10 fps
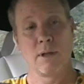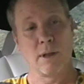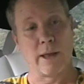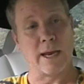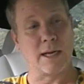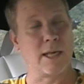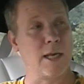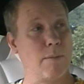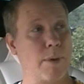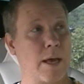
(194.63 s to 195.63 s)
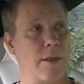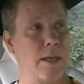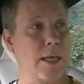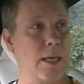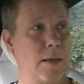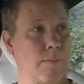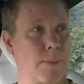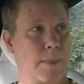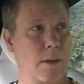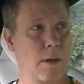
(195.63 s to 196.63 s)
lane keep and the
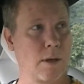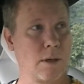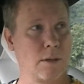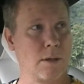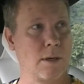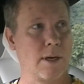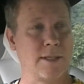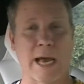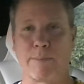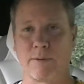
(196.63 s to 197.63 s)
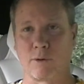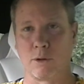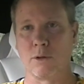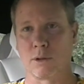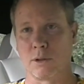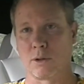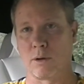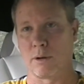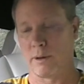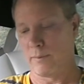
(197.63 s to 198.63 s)
adaptive cruise
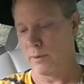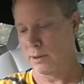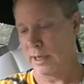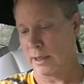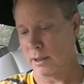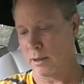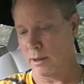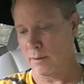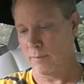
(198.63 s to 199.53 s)
control, technically.